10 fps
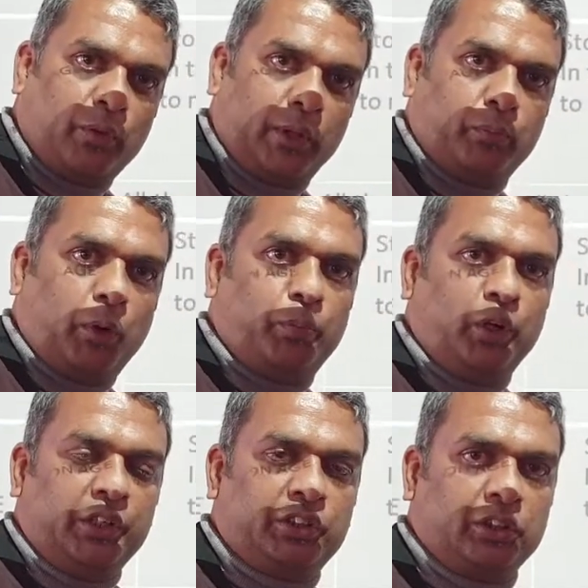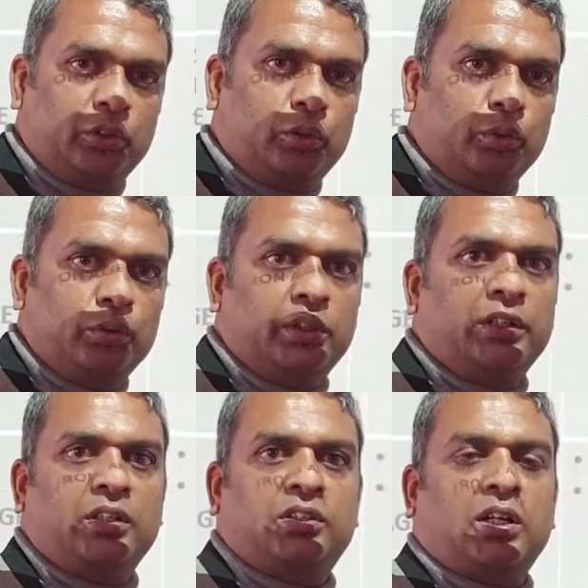When population grew, then
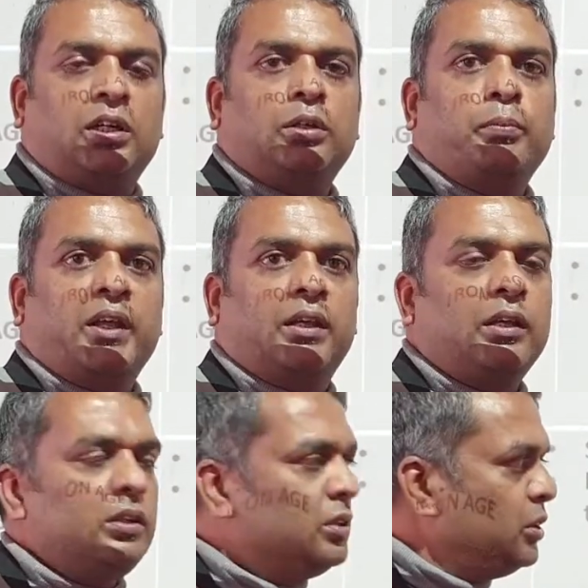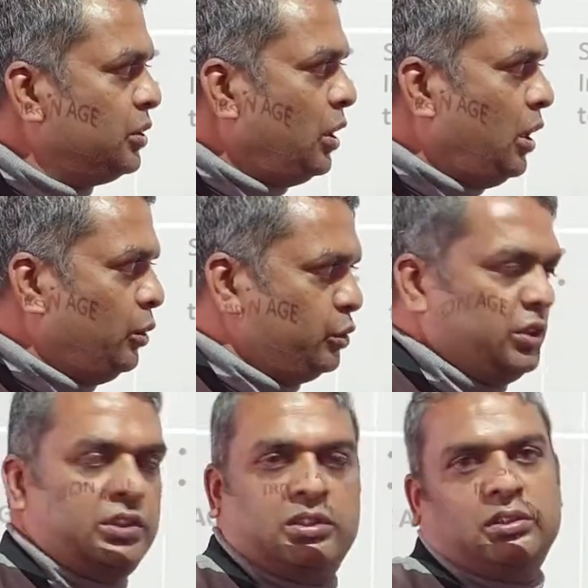they started making
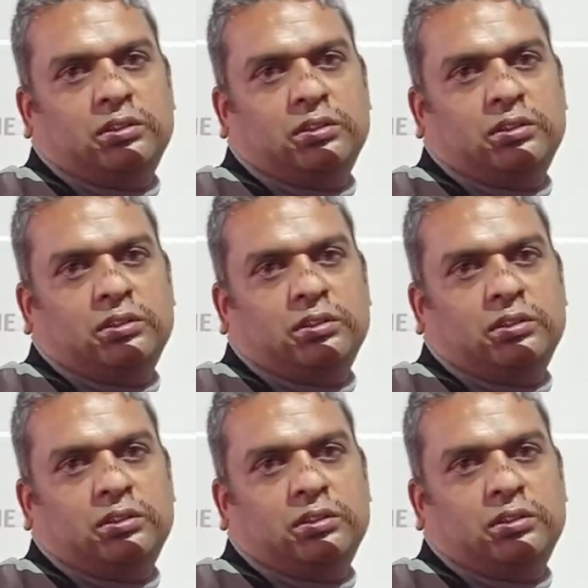houses.